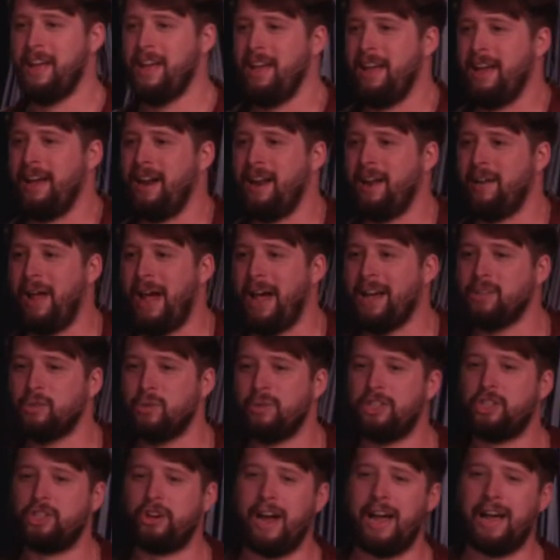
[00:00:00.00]
And then as we're
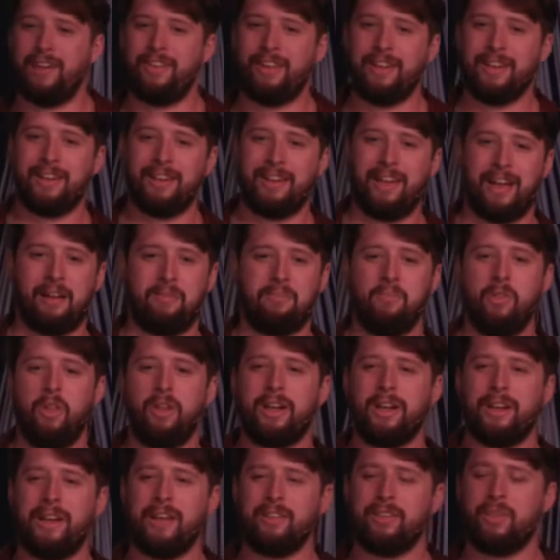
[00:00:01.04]
driving, I'm
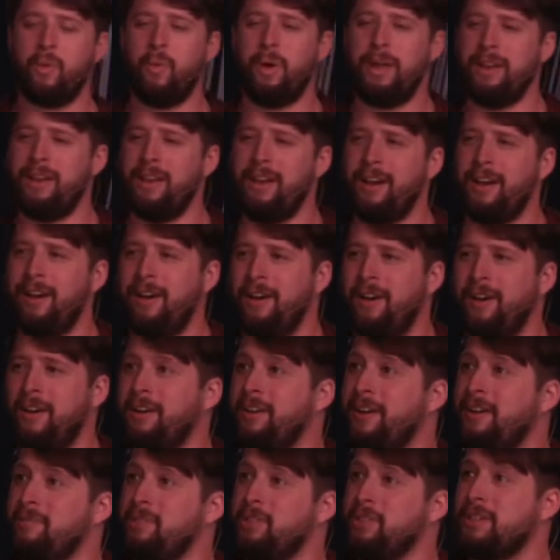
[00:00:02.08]
looking out the window and
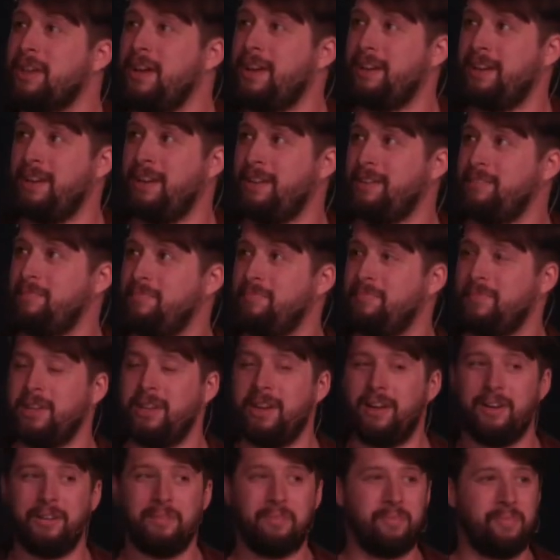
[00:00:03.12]
I'm just kind of,
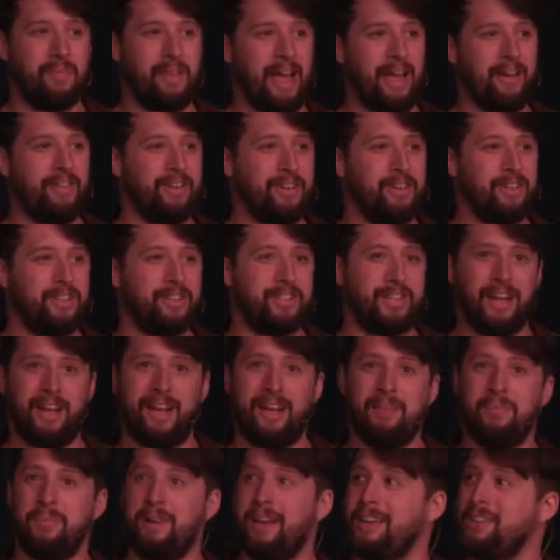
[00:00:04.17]
having a good
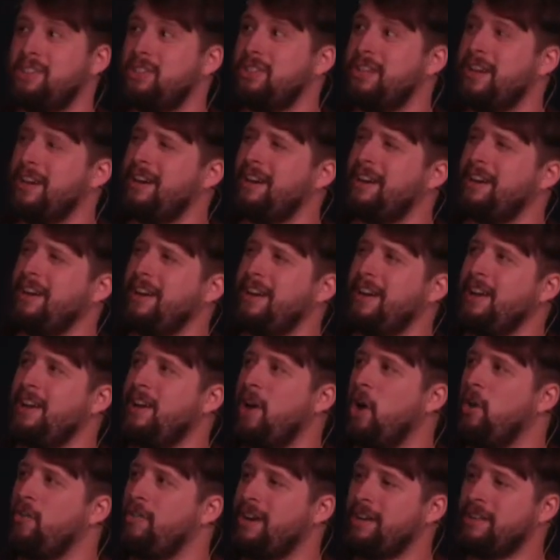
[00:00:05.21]
time. And I stare
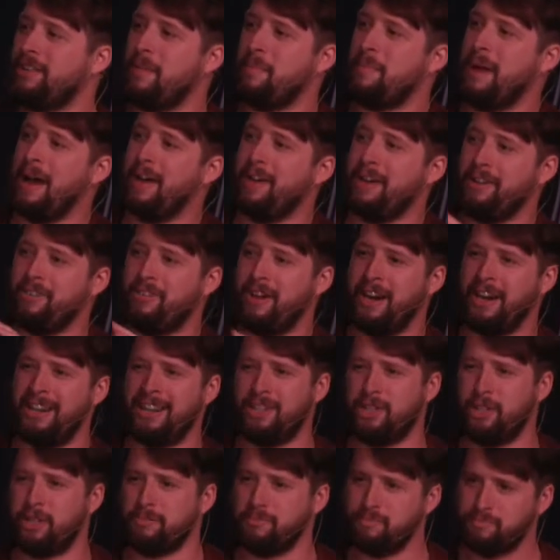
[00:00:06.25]
over at the mountain range.